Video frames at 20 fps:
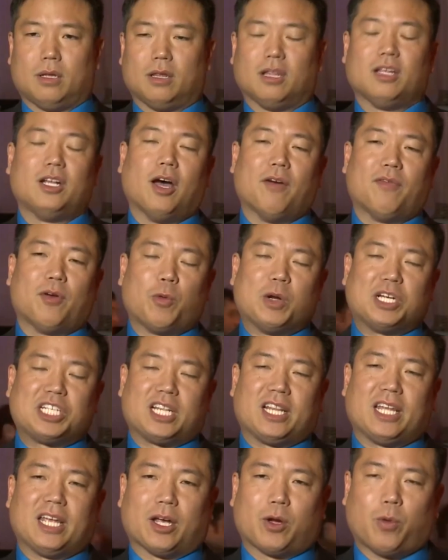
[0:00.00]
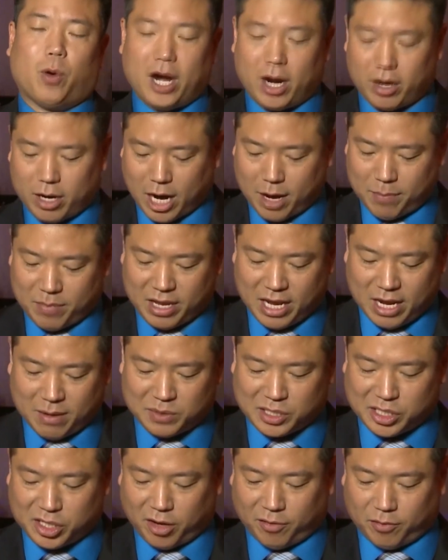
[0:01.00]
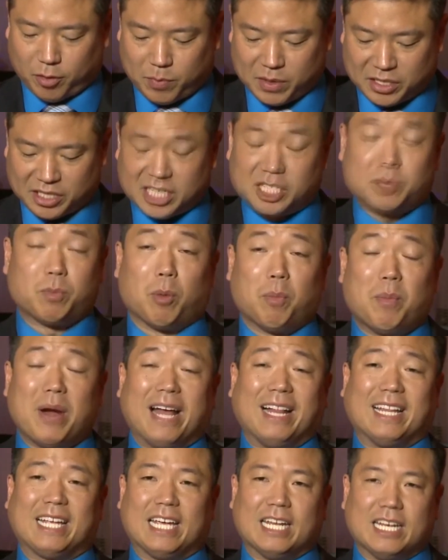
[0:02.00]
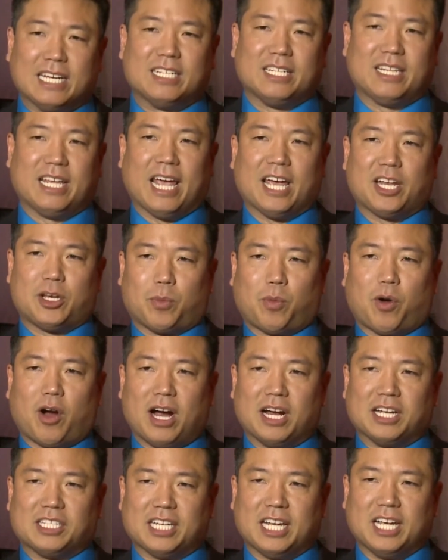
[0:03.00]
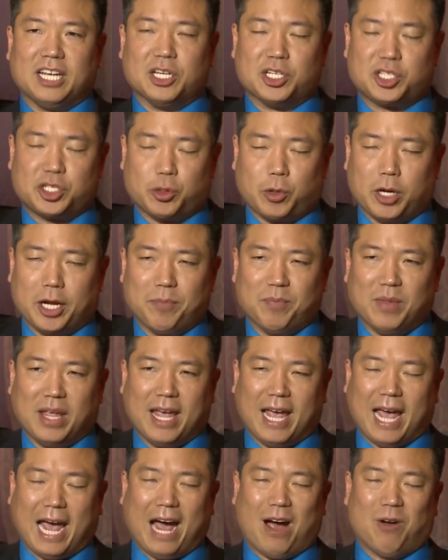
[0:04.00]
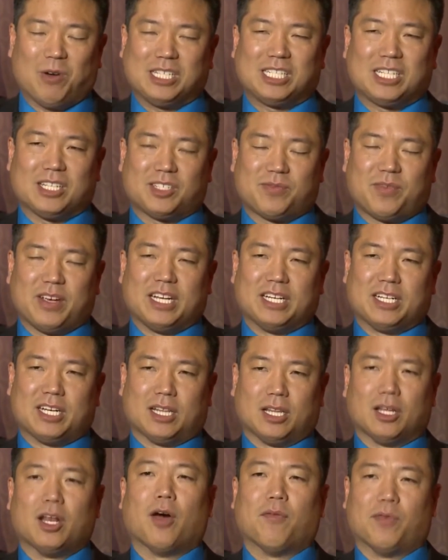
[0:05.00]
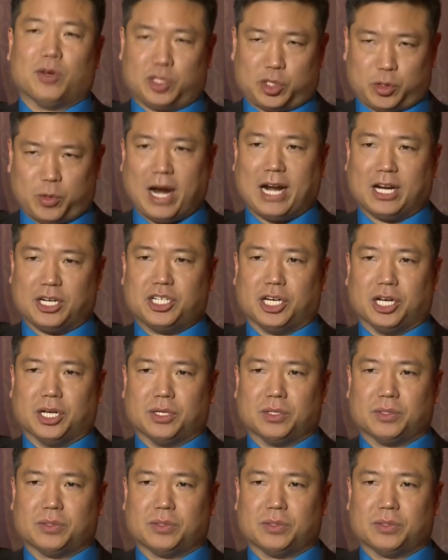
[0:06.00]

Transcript: Lenovo recently acquired IBM's server business, propelling it into the enterprise industry. How does this fit into Lenovo's strategy?